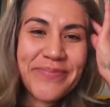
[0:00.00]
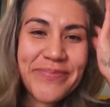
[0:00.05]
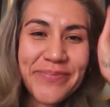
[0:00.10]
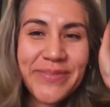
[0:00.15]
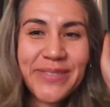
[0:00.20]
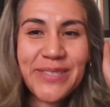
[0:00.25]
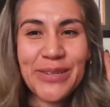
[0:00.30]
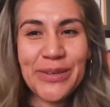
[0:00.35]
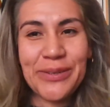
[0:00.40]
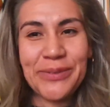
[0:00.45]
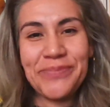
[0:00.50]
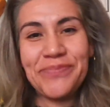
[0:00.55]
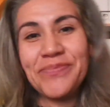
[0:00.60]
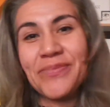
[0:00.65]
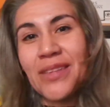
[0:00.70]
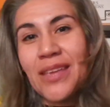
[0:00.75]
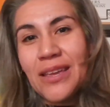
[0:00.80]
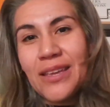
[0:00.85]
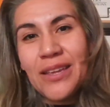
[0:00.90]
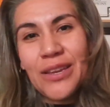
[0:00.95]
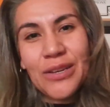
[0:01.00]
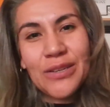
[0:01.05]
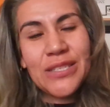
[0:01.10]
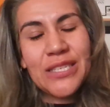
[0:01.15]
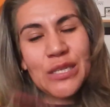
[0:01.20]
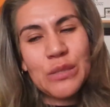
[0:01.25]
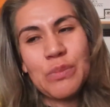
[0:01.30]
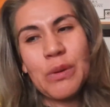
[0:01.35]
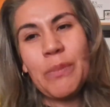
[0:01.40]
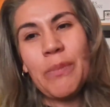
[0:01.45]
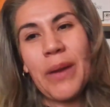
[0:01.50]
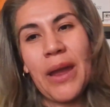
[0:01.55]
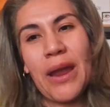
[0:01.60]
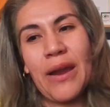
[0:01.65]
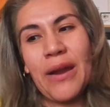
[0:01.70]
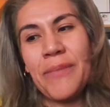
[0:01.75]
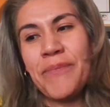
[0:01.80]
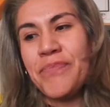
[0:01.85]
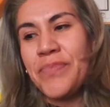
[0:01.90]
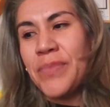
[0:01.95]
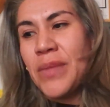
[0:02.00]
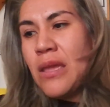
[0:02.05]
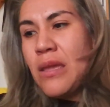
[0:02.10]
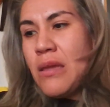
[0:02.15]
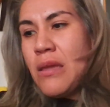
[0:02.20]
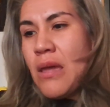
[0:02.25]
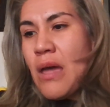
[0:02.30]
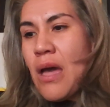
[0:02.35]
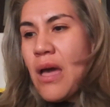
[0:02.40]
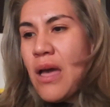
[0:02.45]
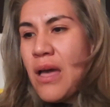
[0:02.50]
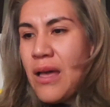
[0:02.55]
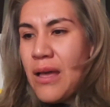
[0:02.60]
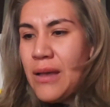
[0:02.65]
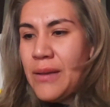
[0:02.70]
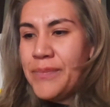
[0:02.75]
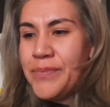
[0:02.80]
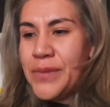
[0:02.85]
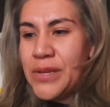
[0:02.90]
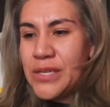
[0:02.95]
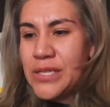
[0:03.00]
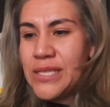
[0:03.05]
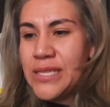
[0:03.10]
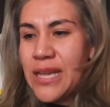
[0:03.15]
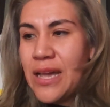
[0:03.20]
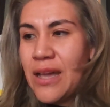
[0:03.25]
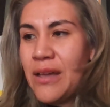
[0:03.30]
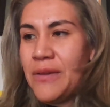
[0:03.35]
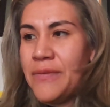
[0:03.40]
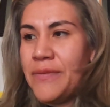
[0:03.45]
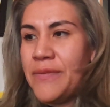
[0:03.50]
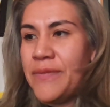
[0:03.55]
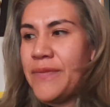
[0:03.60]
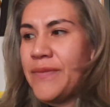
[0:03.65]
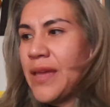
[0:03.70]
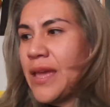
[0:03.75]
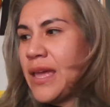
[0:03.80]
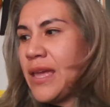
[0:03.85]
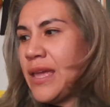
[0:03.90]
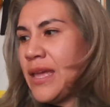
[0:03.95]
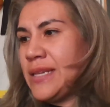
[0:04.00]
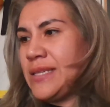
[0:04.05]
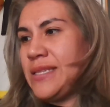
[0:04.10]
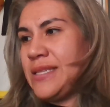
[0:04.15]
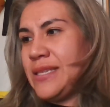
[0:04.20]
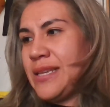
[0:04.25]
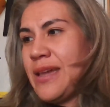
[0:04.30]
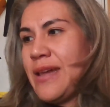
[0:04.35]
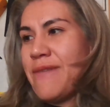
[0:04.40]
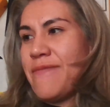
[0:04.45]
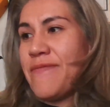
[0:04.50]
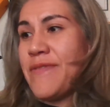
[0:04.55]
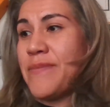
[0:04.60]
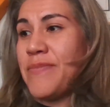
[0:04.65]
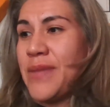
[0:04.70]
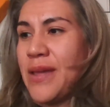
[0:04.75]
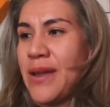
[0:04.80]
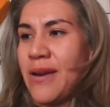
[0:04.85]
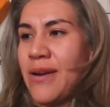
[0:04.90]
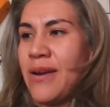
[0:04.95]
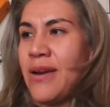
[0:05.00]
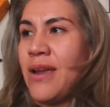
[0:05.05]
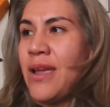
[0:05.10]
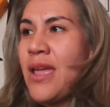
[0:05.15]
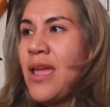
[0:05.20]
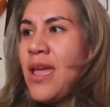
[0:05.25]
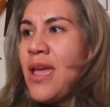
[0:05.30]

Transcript: So, just prepare yourself from there.